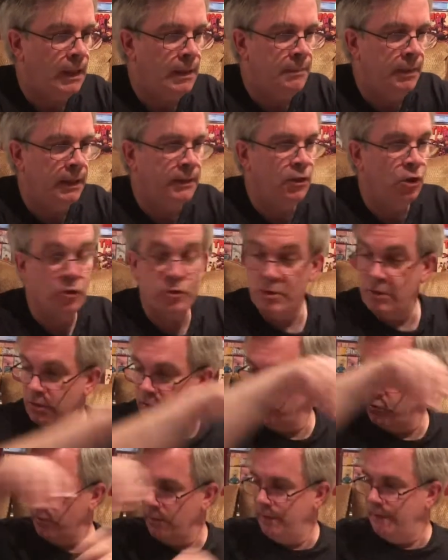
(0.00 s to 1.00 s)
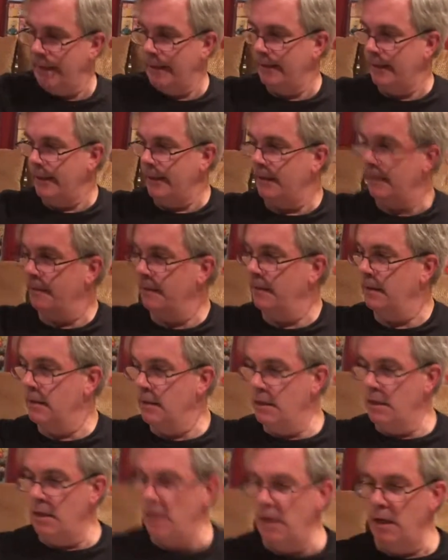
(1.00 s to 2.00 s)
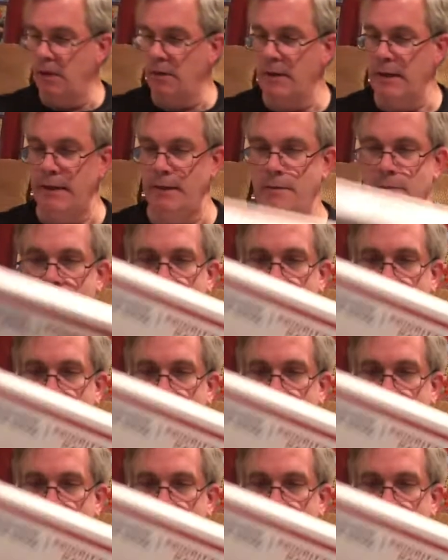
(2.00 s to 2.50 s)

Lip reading: But those are, I like. Okay,